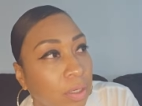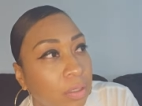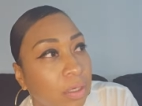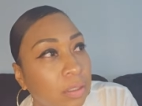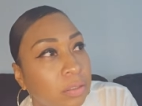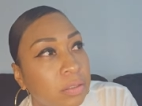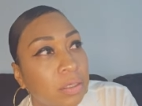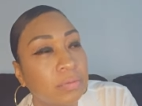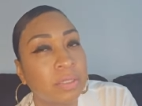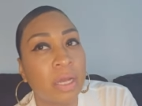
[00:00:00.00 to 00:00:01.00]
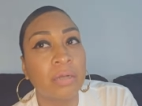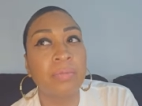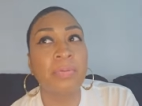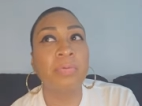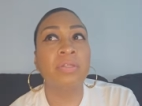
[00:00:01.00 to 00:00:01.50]
Because I'm tired of
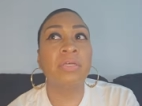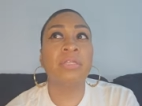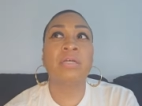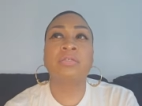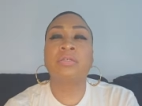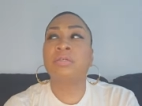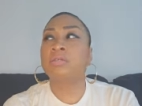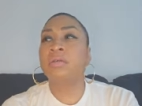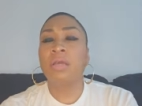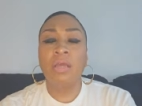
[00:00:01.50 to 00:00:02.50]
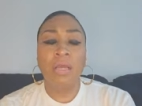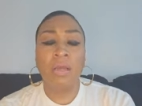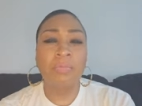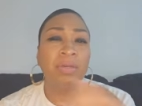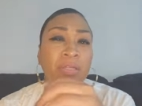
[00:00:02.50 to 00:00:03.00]
people and their nonsense.
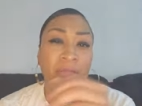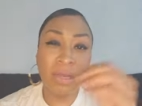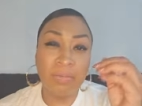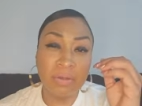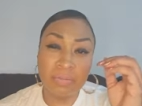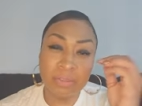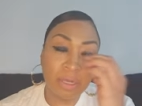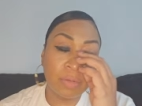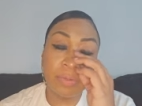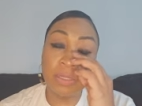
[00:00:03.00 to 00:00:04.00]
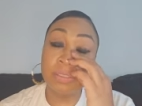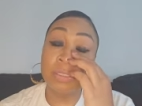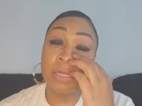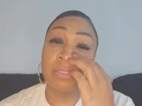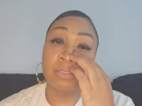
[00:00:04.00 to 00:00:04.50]
I'm being I'm gonna try to be as
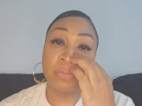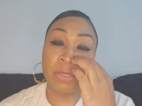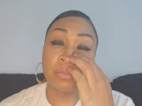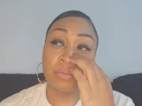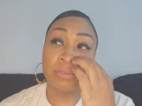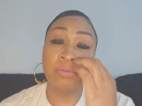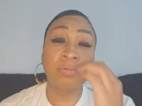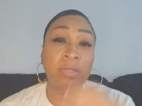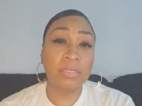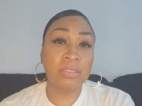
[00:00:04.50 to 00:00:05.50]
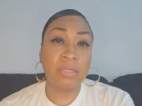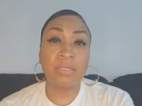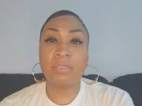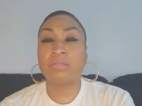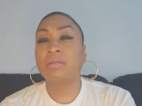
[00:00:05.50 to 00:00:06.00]
nice as possible too when I say
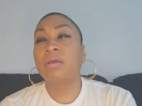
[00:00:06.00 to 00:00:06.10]
this.